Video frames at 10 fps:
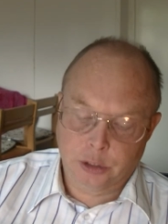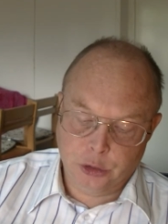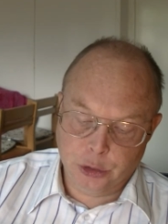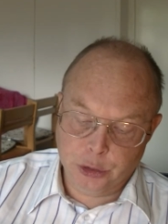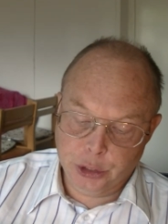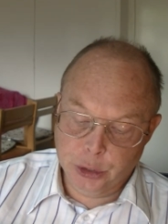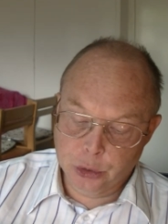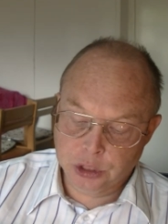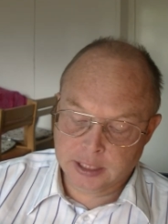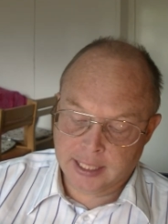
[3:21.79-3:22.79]
to
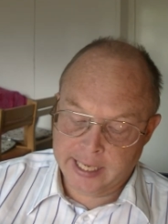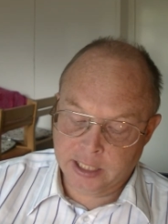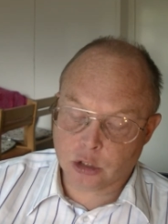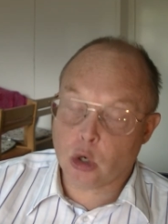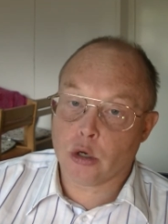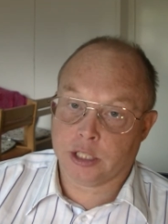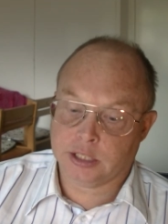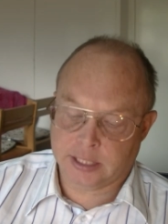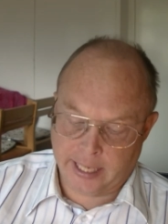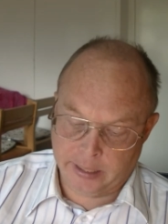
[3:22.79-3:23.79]
use it later on in
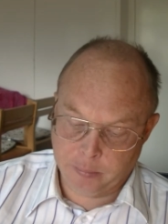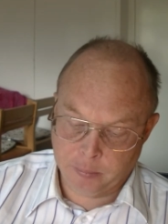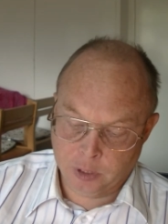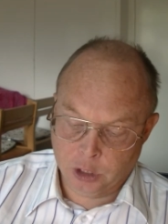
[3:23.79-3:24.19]
time